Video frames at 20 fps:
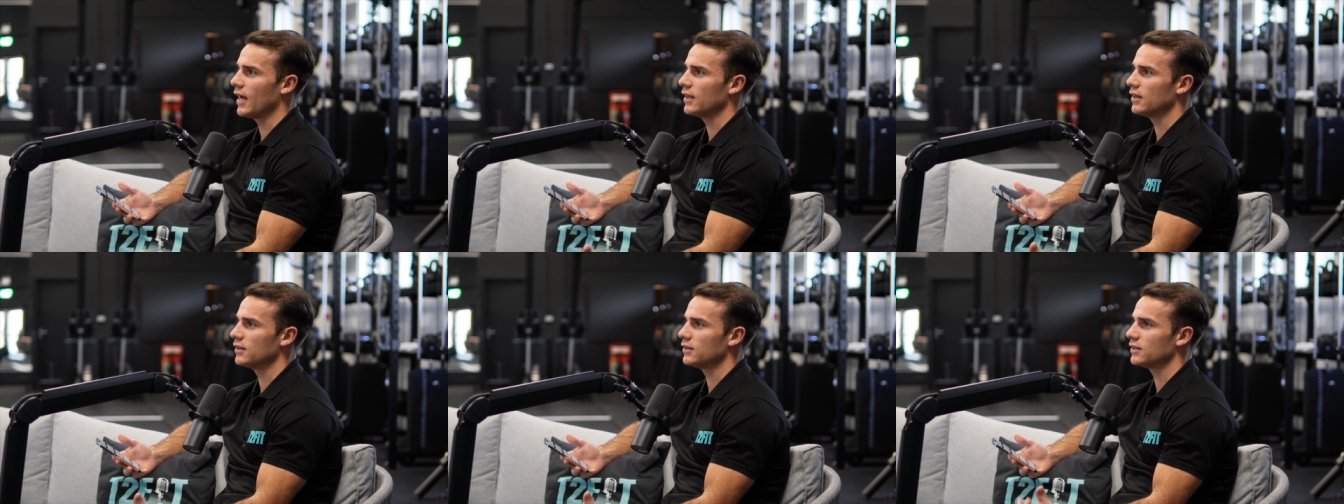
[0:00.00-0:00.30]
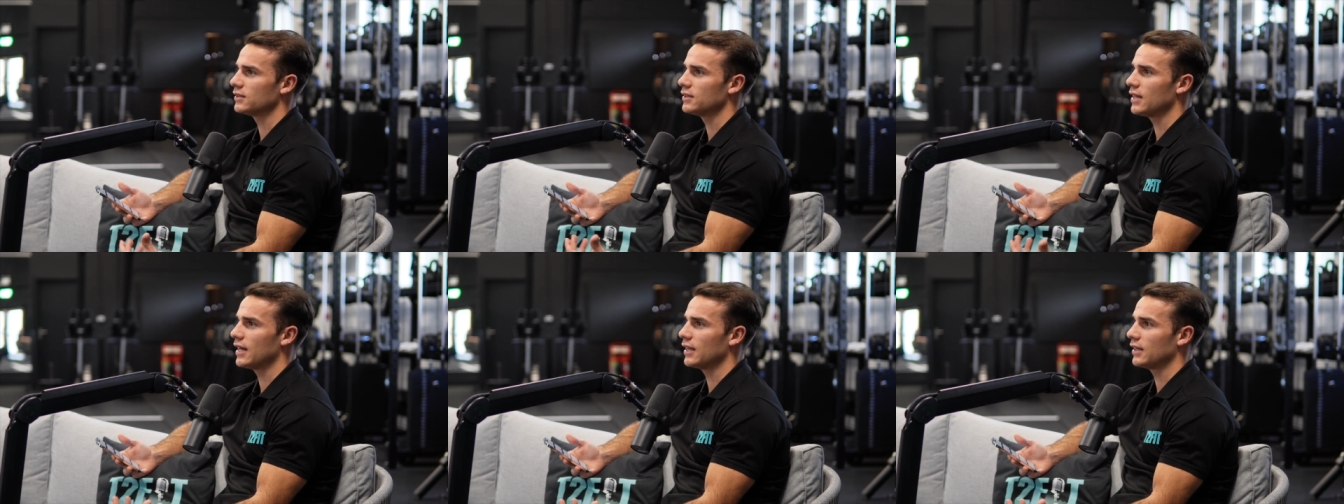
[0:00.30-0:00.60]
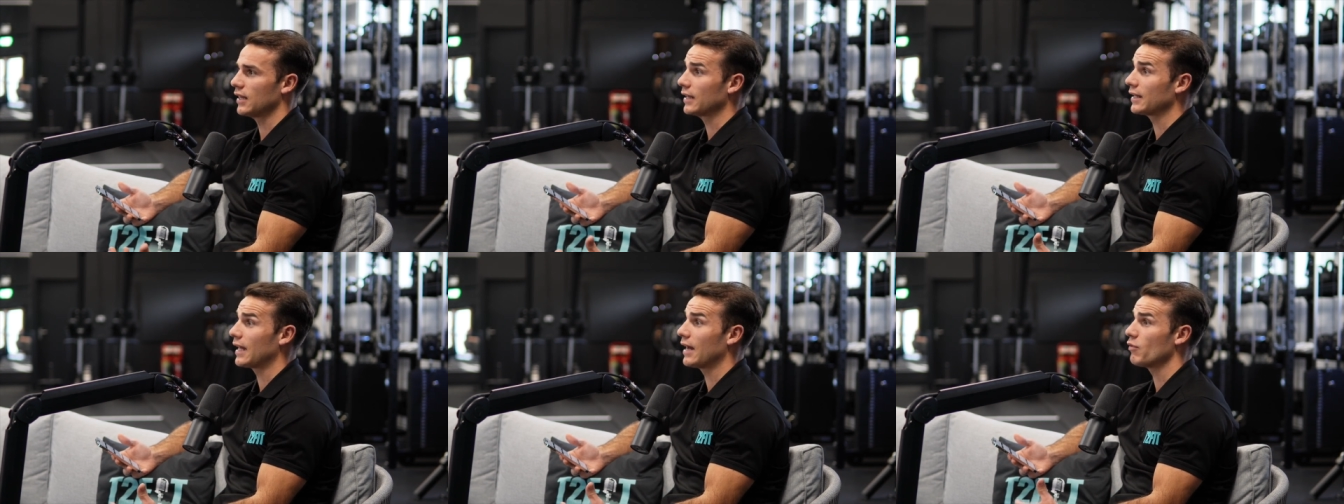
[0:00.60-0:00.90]
and
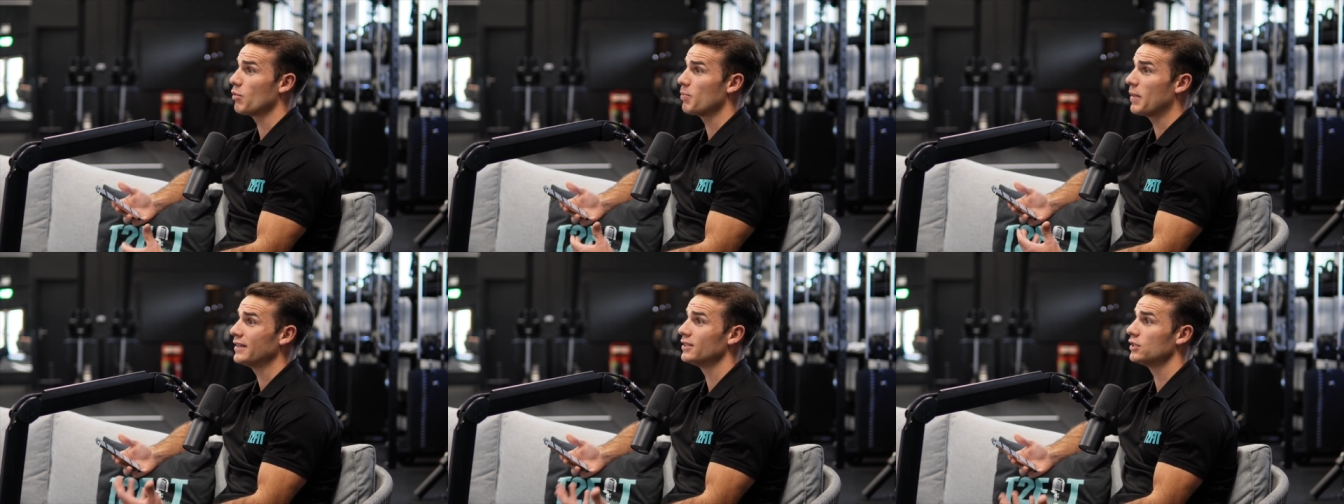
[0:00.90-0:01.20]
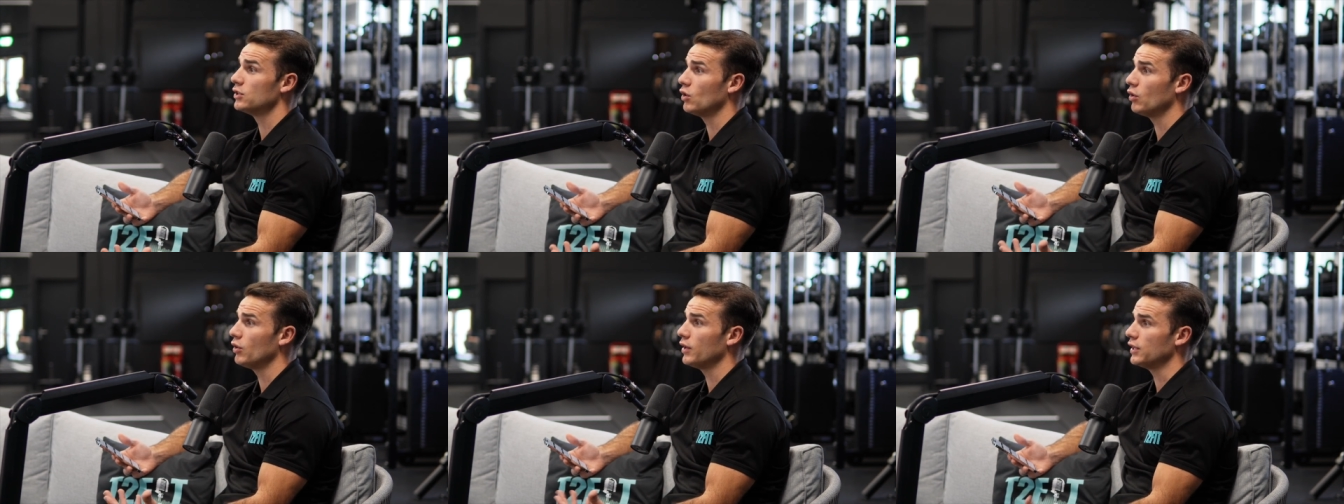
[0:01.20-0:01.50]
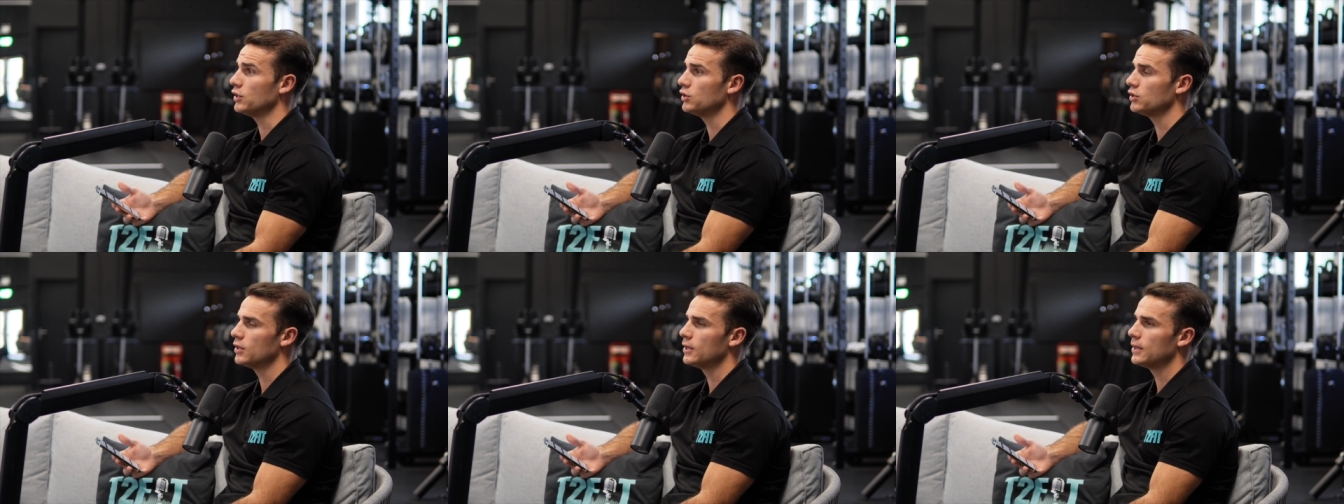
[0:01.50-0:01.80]
understand and have a better
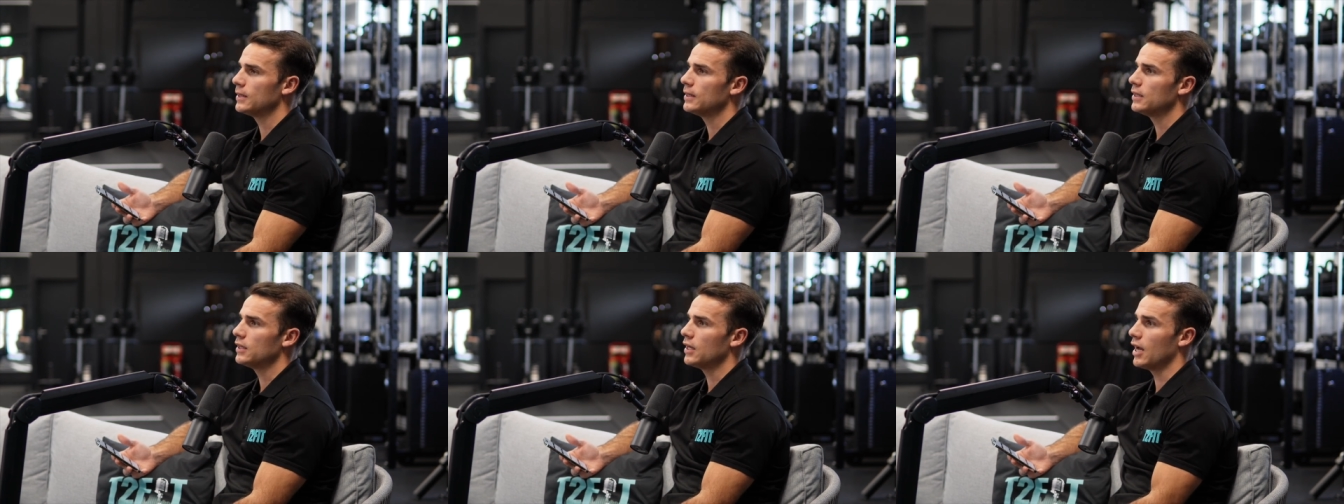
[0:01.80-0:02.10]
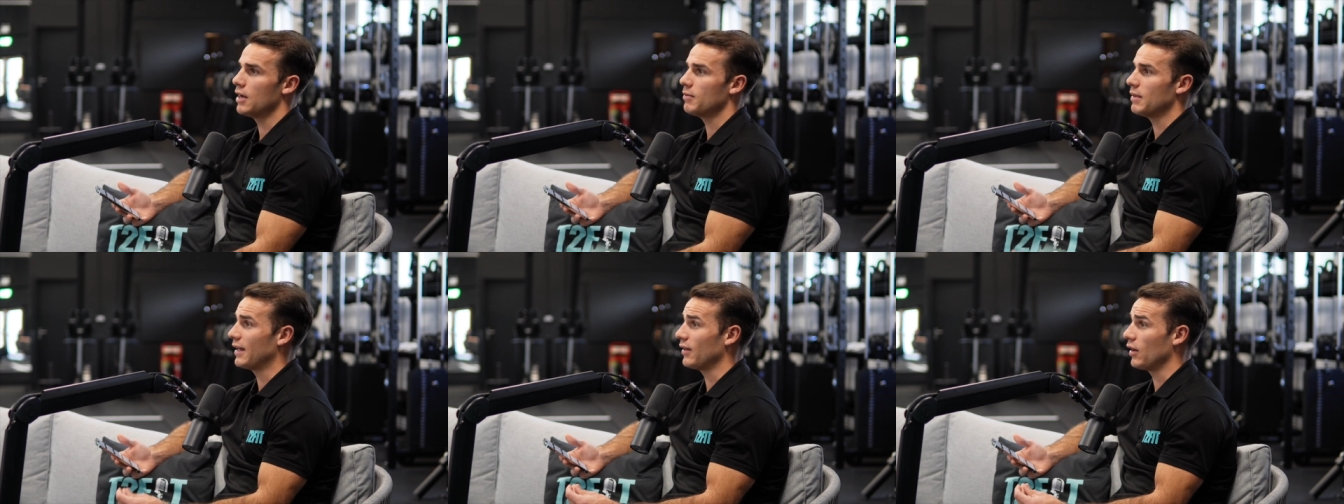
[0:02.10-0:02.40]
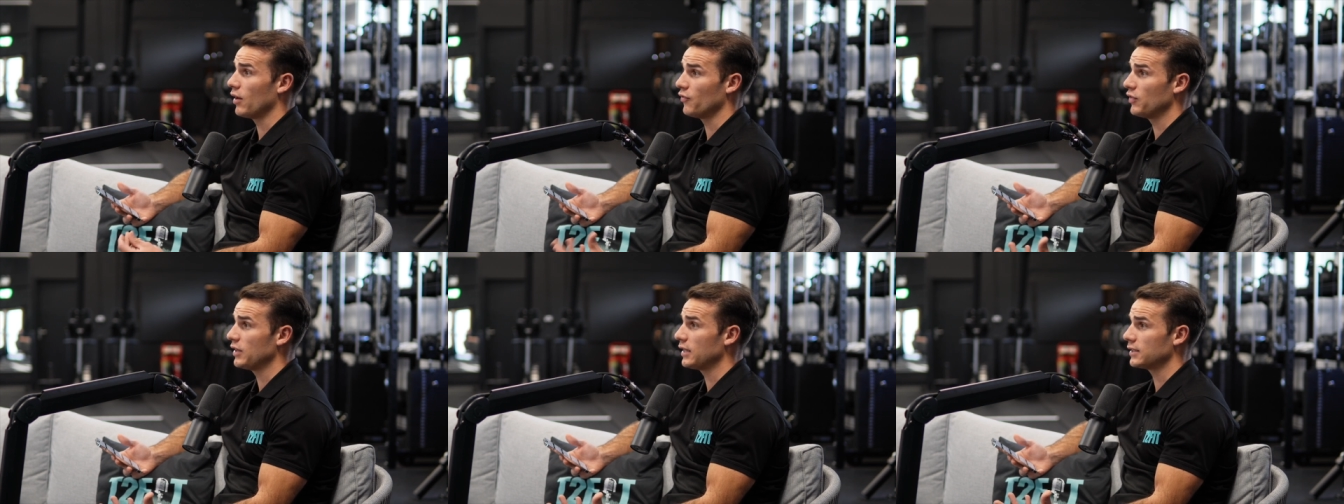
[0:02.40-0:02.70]
knowledge at
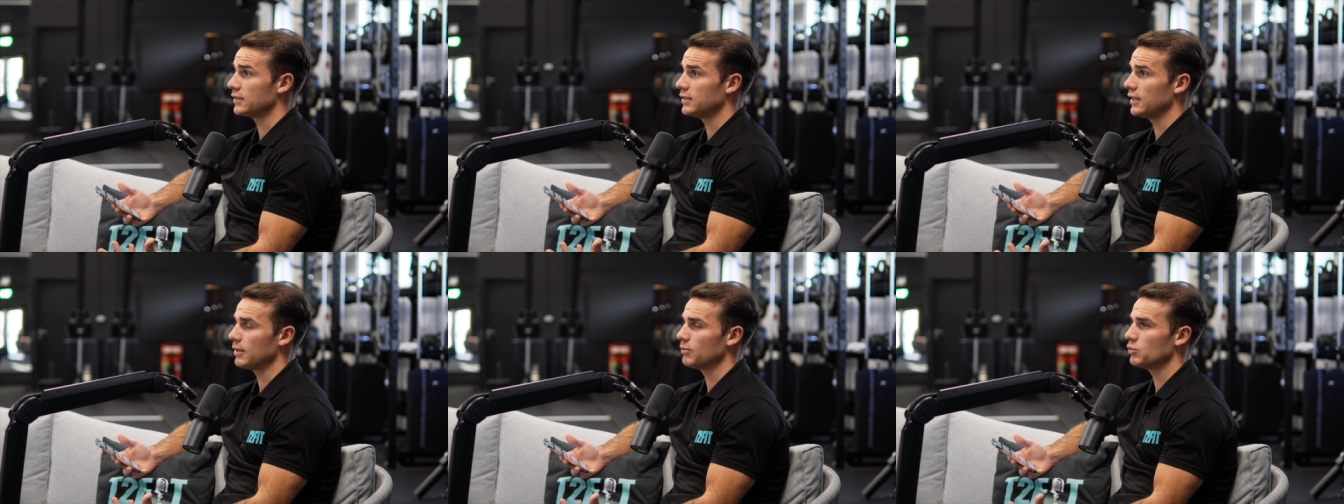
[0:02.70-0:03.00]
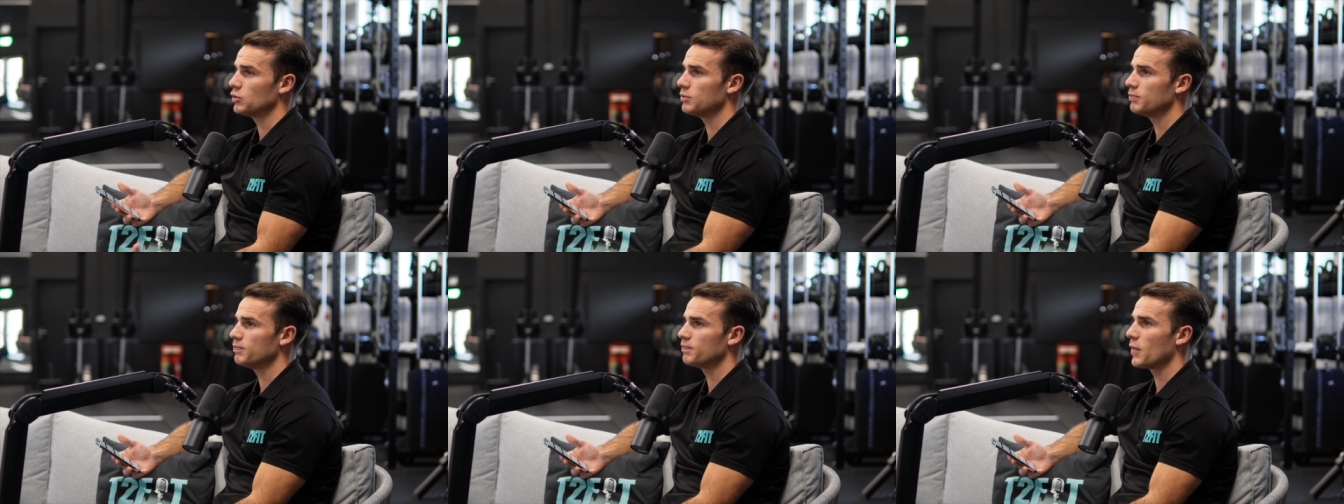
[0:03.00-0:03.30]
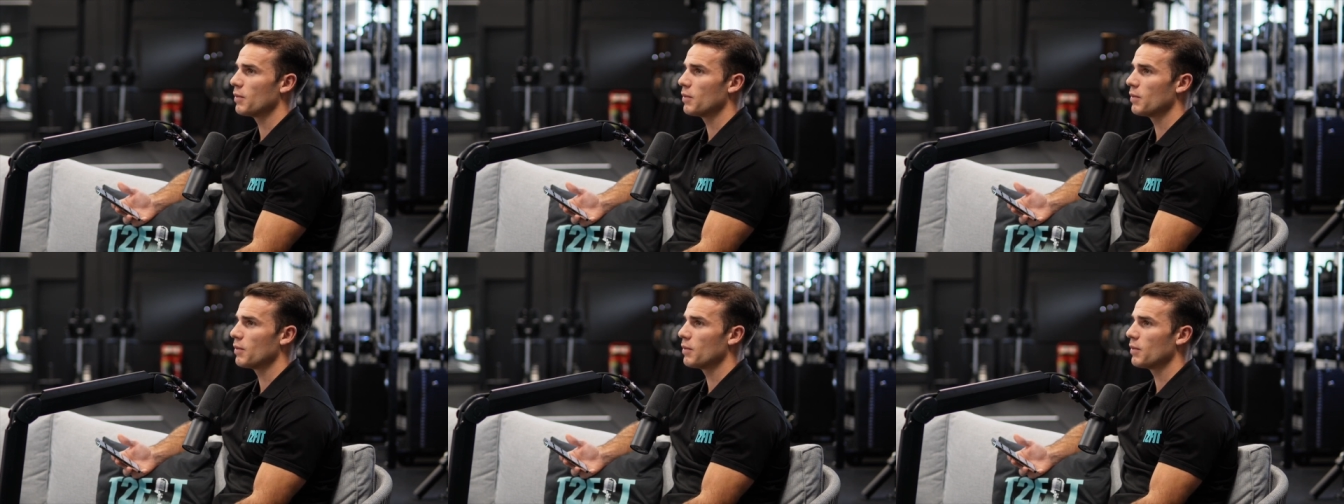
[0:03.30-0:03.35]
our fingertips.